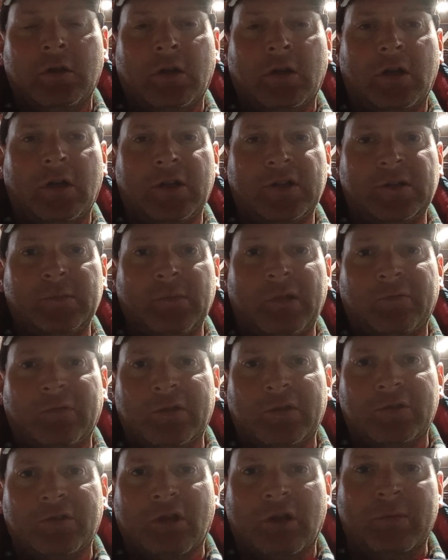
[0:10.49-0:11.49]
So my friends
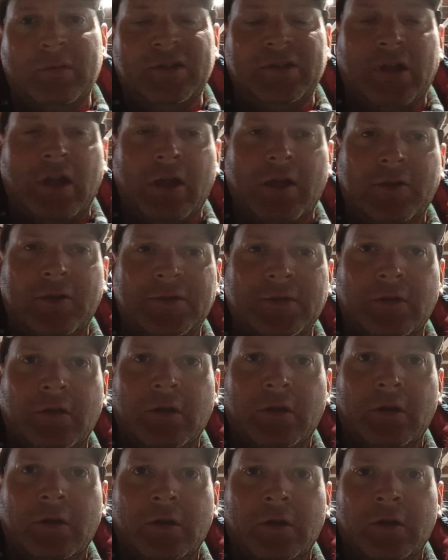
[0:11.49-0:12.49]
call me Styles.
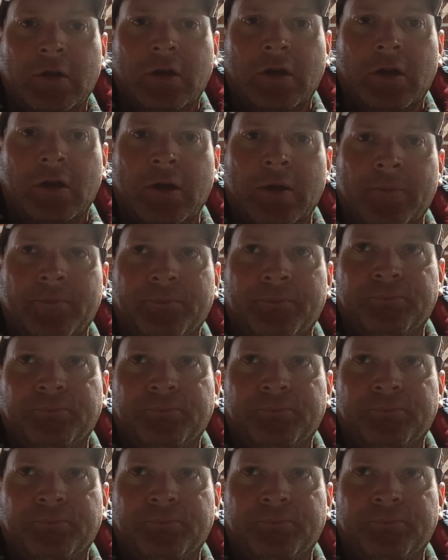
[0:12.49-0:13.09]
Um,